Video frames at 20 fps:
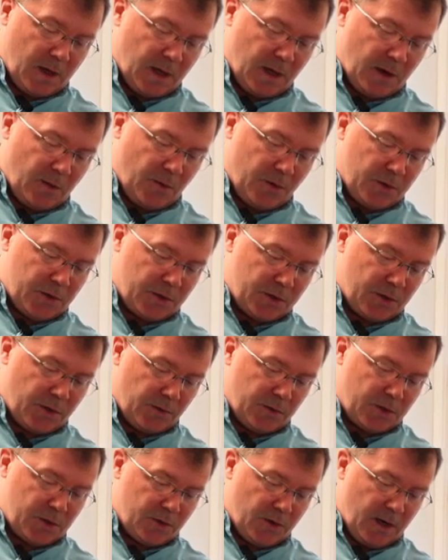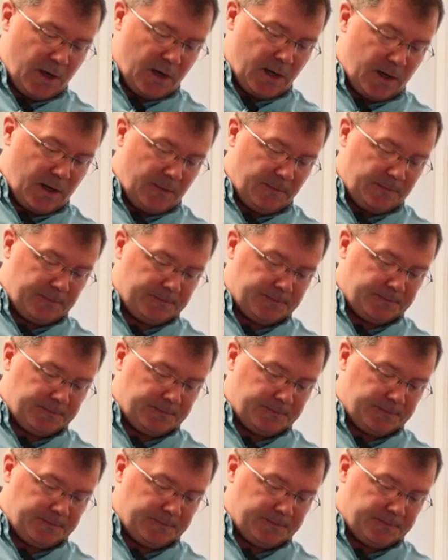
And we're just going straight in.